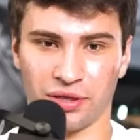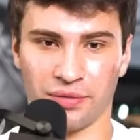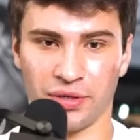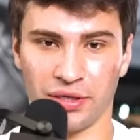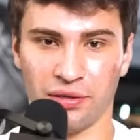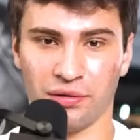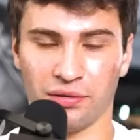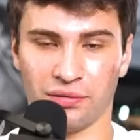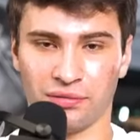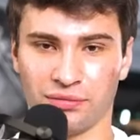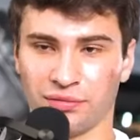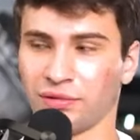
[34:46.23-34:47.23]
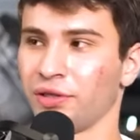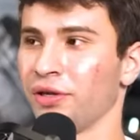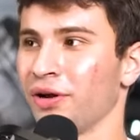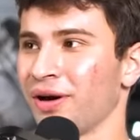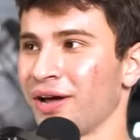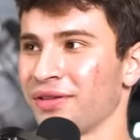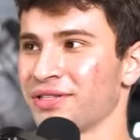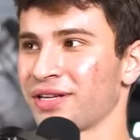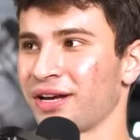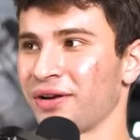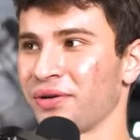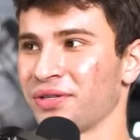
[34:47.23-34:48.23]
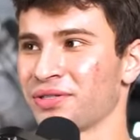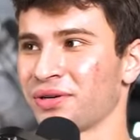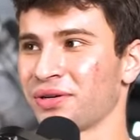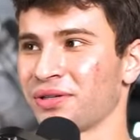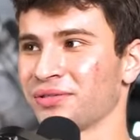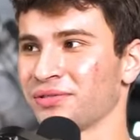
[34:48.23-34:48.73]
I mean, you know how these coyotes are.